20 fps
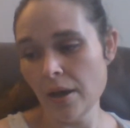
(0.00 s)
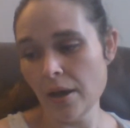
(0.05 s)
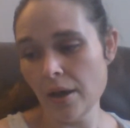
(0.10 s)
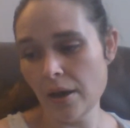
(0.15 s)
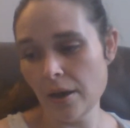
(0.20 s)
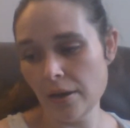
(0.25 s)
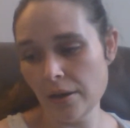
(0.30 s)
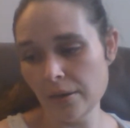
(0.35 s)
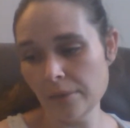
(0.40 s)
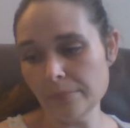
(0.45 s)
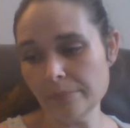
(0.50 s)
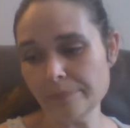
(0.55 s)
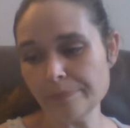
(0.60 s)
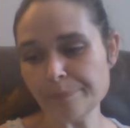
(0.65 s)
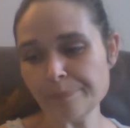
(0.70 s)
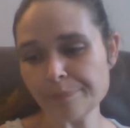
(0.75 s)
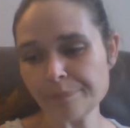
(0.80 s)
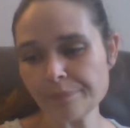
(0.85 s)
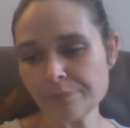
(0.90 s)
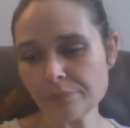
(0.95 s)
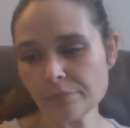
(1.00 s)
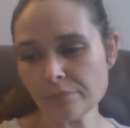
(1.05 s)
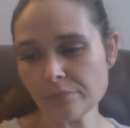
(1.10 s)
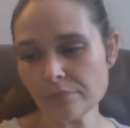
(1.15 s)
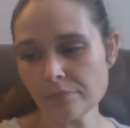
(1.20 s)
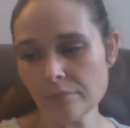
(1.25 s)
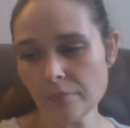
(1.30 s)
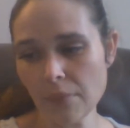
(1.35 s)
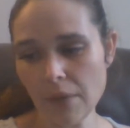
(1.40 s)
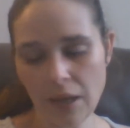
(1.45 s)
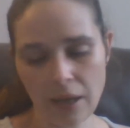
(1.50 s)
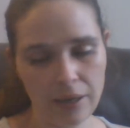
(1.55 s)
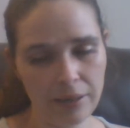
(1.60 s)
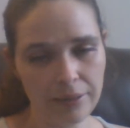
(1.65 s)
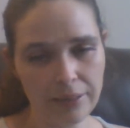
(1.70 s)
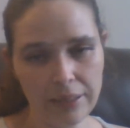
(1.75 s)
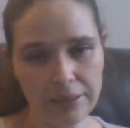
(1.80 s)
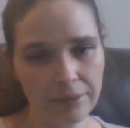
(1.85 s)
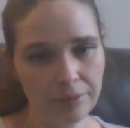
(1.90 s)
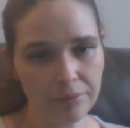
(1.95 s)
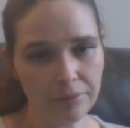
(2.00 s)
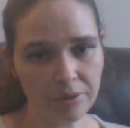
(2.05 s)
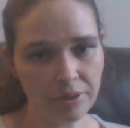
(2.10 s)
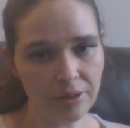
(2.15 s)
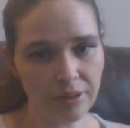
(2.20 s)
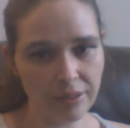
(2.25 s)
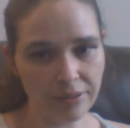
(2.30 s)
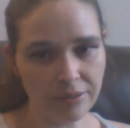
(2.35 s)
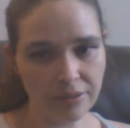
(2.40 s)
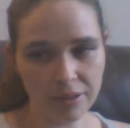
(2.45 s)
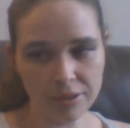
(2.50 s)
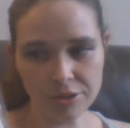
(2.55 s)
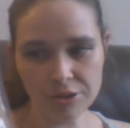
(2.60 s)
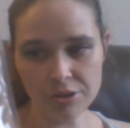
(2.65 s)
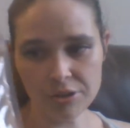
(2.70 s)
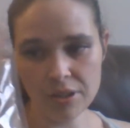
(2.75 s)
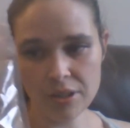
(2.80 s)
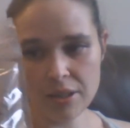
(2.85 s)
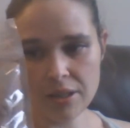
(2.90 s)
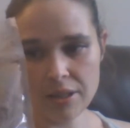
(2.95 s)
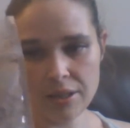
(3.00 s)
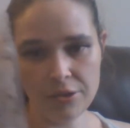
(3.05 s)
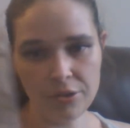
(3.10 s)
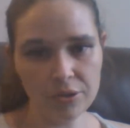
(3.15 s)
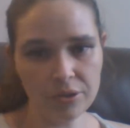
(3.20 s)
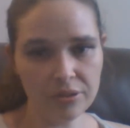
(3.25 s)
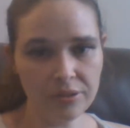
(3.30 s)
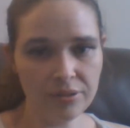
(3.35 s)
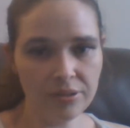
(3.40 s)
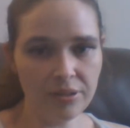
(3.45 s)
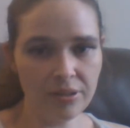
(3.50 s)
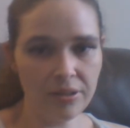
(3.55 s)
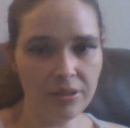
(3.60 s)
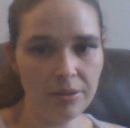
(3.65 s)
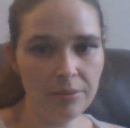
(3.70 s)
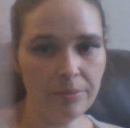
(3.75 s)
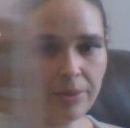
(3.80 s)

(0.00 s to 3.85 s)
Again, I really like Dutch. You can see